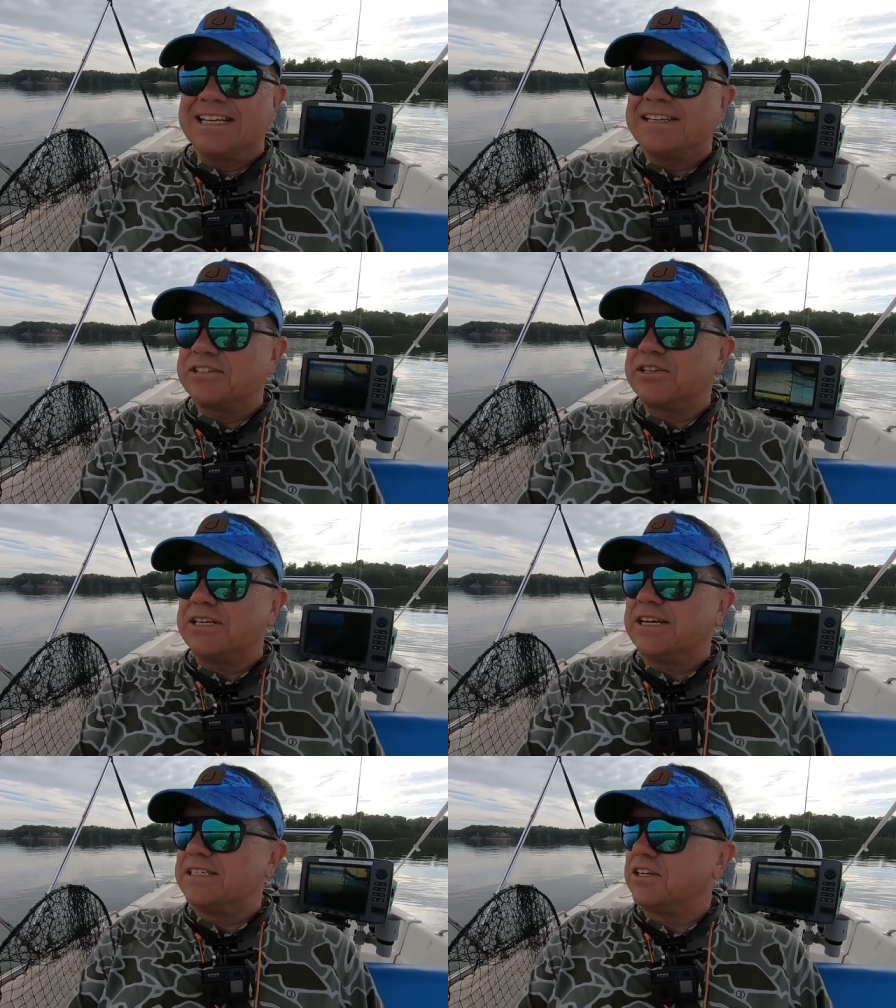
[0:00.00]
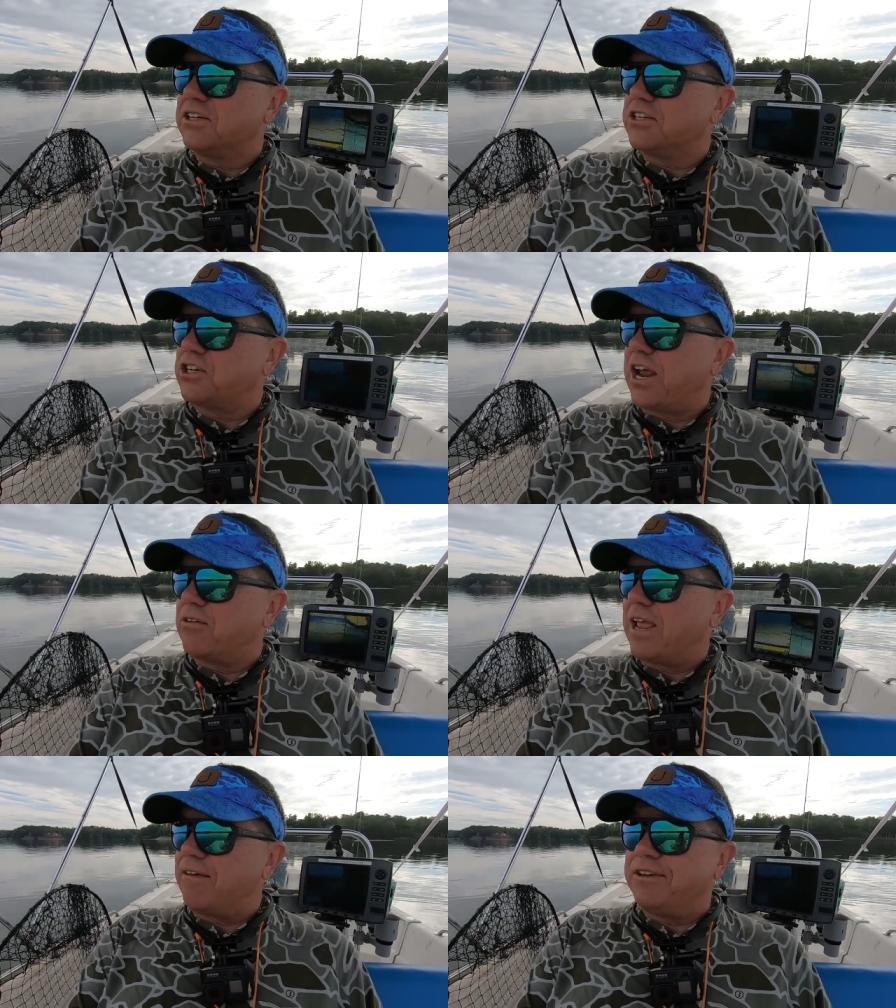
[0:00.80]
That's actually a decent looking
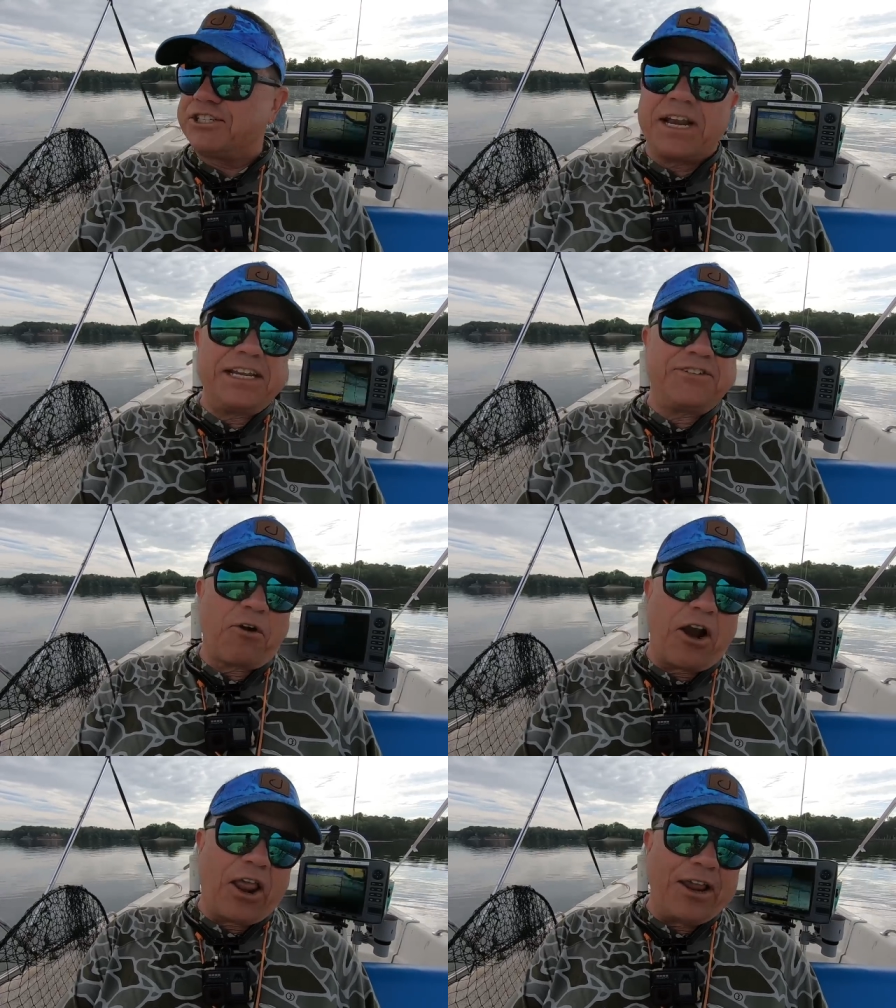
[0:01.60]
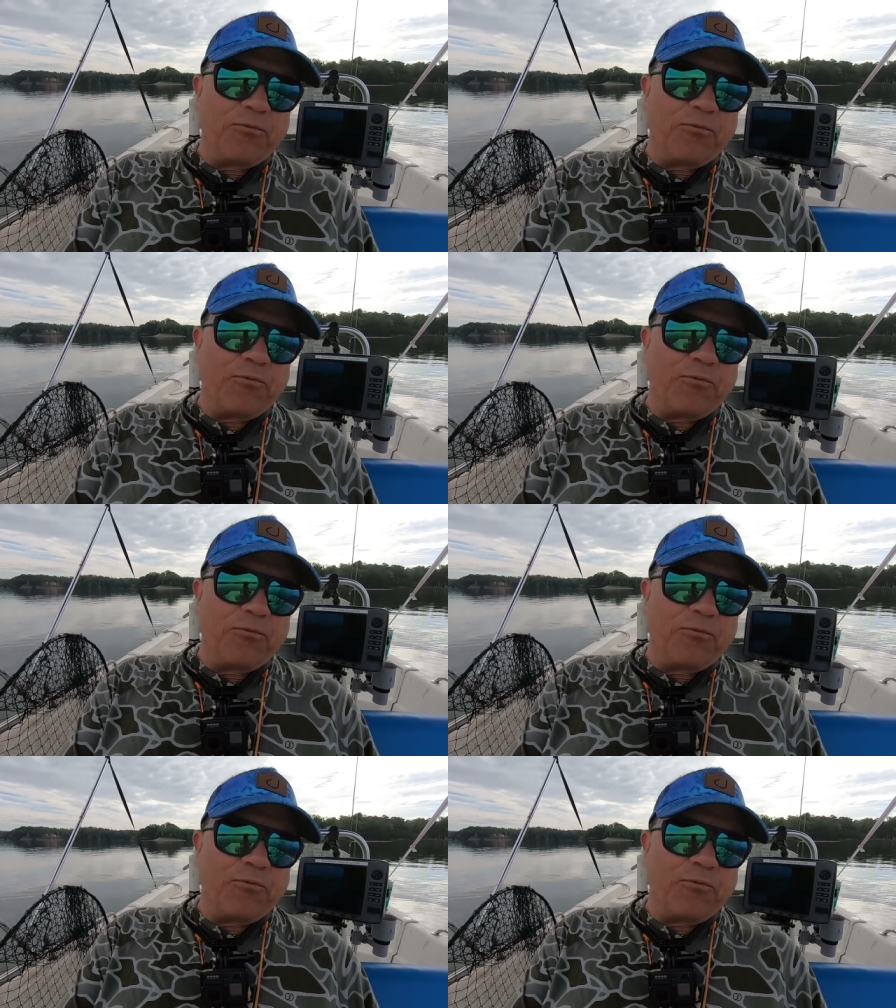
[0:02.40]
channel catfish, at least for our lake.